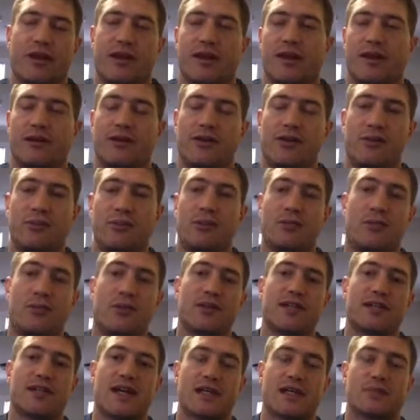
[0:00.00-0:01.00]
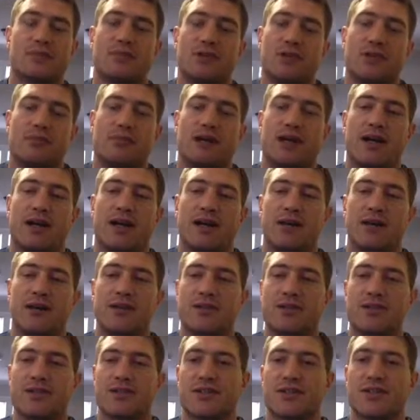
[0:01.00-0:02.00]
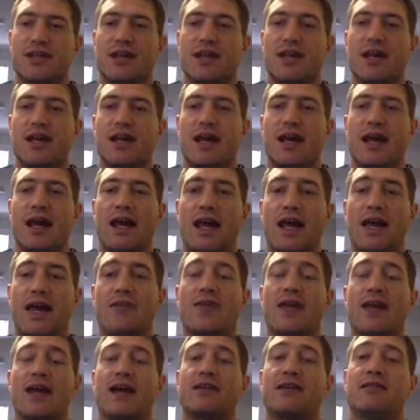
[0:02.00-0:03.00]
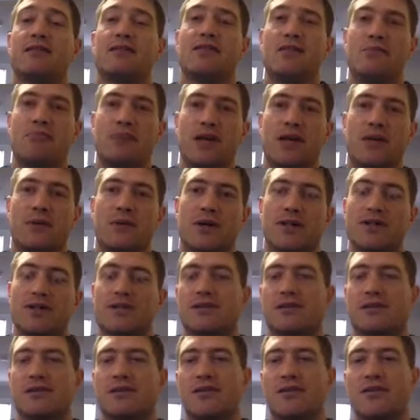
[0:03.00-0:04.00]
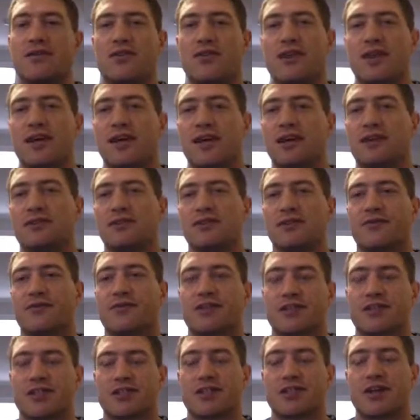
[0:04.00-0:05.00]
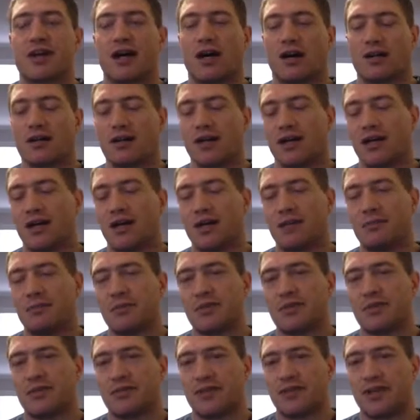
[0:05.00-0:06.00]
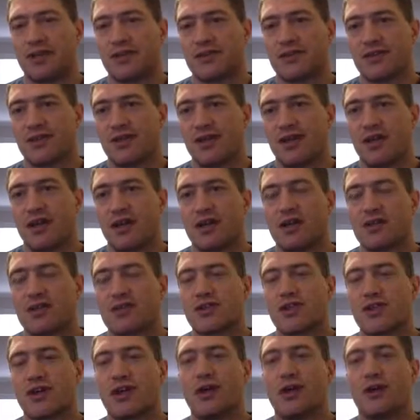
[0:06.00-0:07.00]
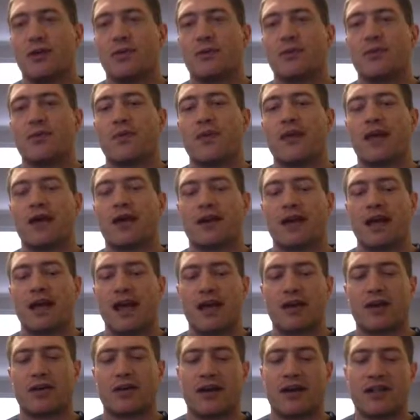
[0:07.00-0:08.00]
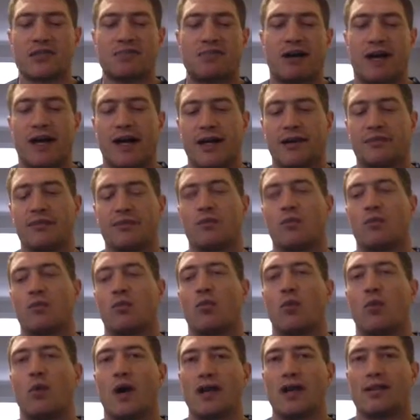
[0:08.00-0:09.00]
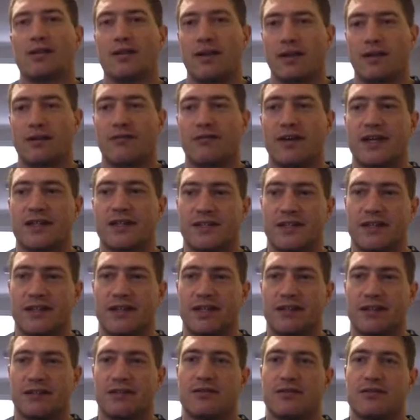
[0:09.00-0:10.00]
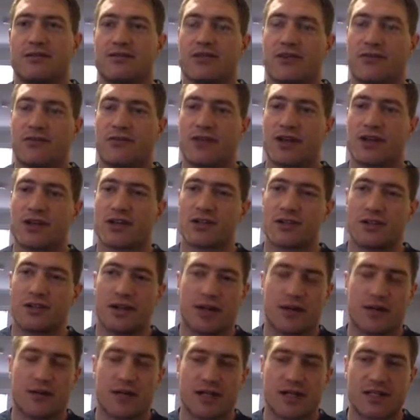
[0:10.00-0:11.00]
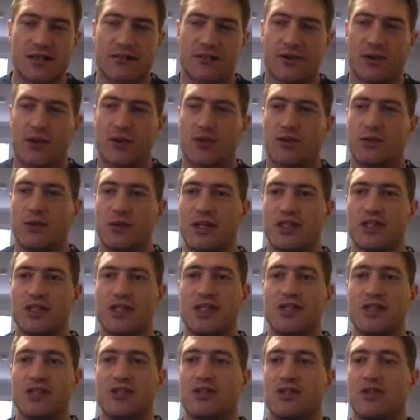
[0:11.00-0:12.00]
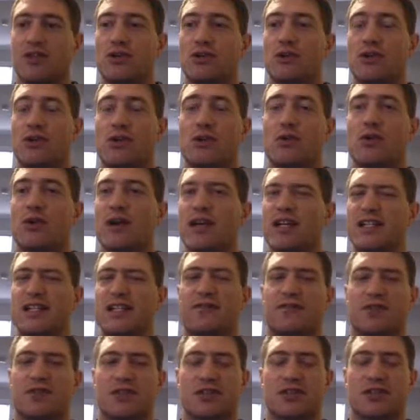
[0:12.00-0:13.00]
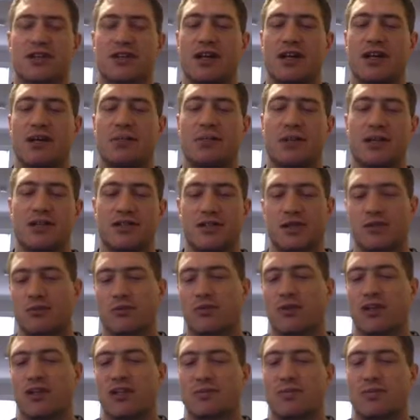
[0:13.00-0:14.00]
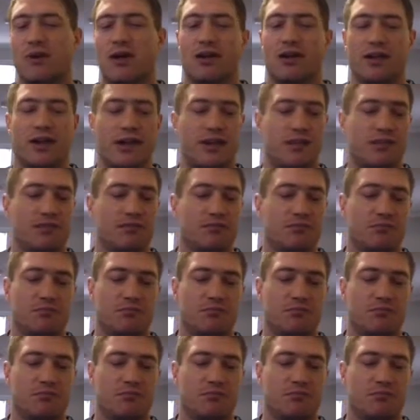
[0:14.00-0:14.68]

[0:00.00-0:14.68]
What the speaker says: a little bit more taxable, a little bit higher interest. And then the big ones, the different stock mutual funds. So they're categorized by what they're investing in. So first, aggressive growth, which is you go crazy for companies that are really small and